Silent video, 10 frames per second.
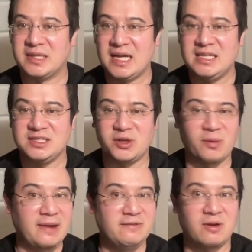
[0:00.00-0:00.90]
That is a
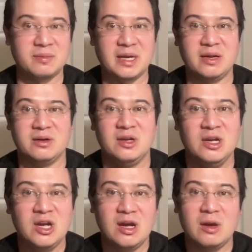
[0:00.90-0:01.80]
great farm down
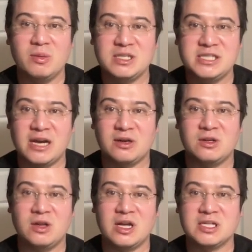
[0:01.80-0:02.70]
with Shadow
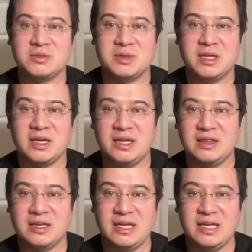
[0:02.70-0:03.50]
Claws, with the